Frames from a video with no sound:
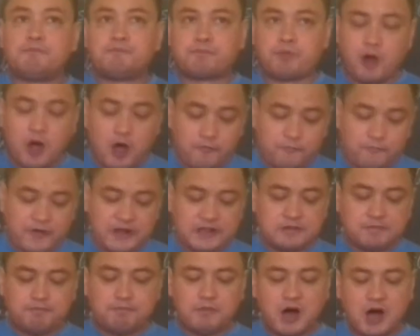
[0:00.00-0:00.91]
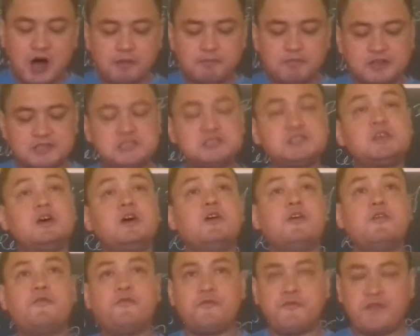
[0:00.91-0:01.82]
Prophet Muhammad's
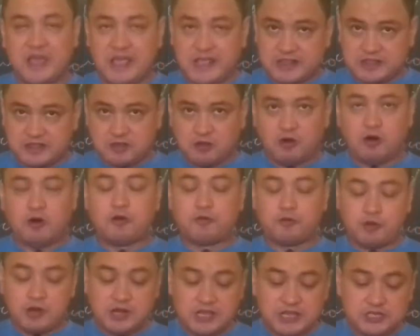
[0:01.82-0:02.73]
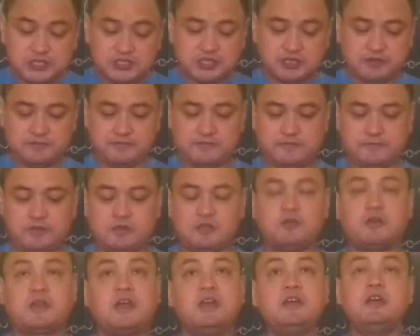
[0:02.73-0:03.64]
faith or religion,
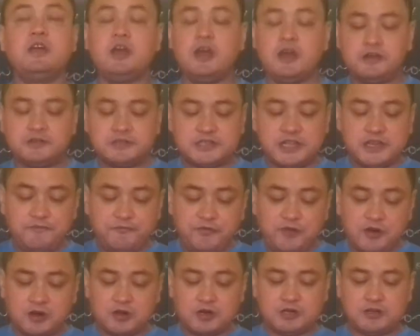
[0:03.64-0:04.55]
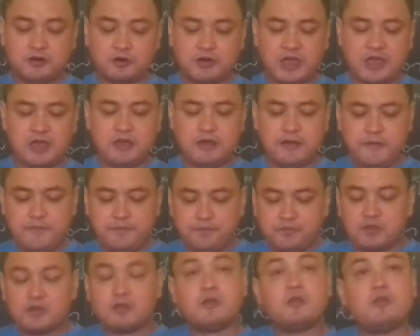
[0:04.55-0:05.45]
okay, differed, okay,
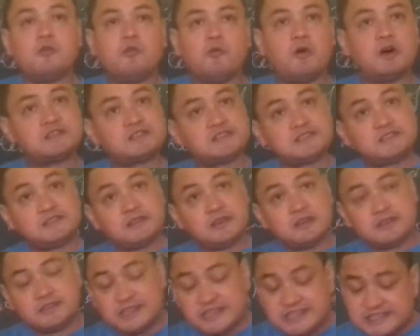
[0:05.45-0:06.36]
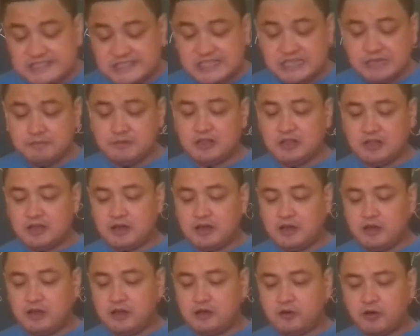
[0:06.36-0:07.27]
was
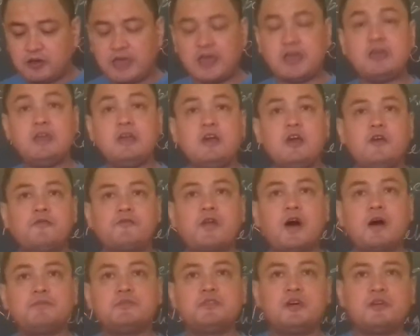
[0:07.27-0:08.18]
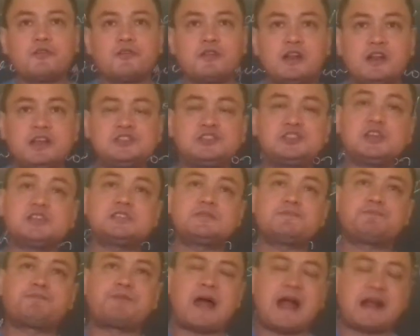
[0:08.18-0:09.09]
dissimilar, okay, from the
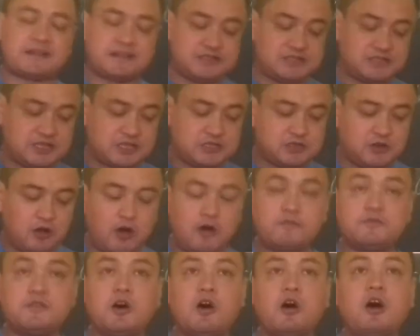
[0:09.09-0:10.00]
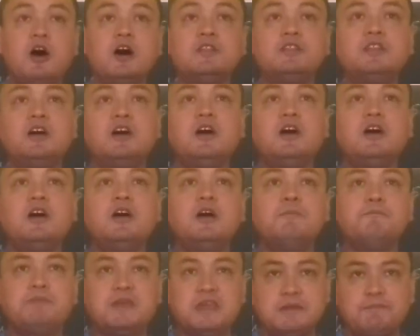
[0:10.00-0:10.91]
religious practices of the
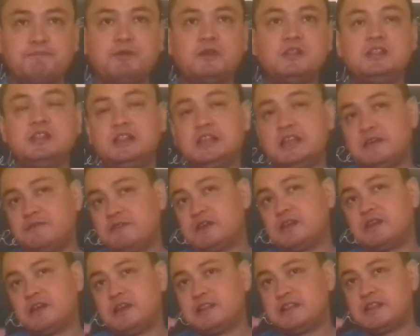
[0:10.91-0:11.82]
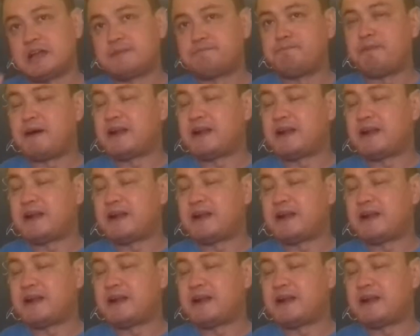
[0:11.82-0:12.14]
other people living in that